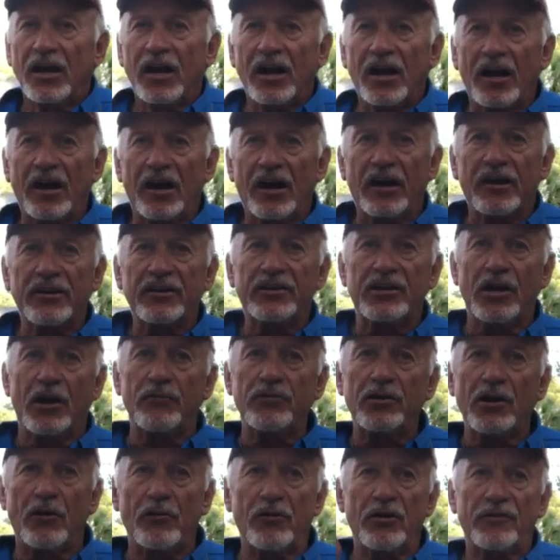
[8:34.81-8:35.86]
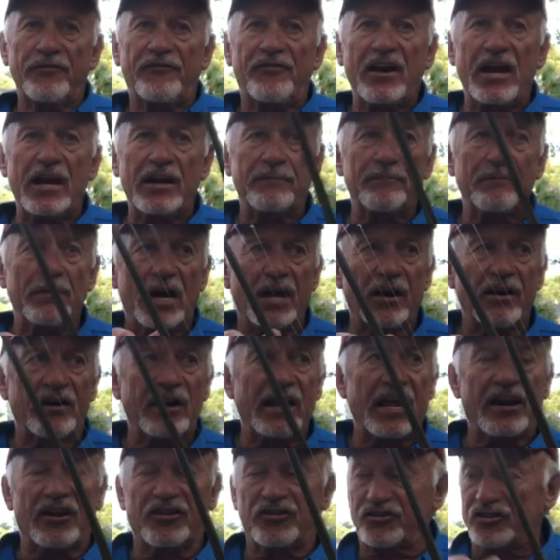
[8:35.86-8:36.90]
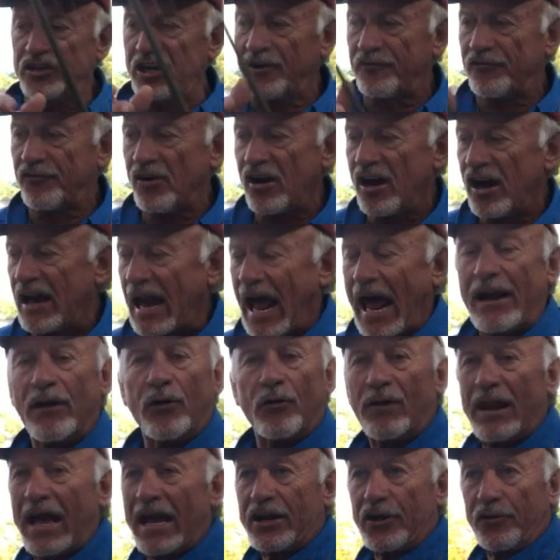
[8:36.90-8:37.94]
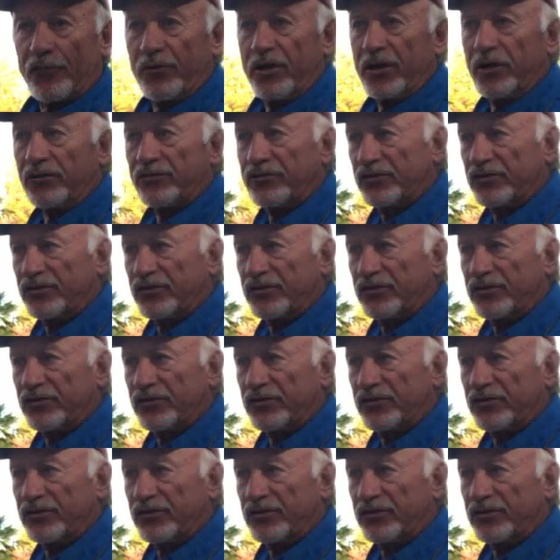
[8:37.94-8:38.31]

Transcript: a yo-yo effect better than a stiff rod. I don't like a real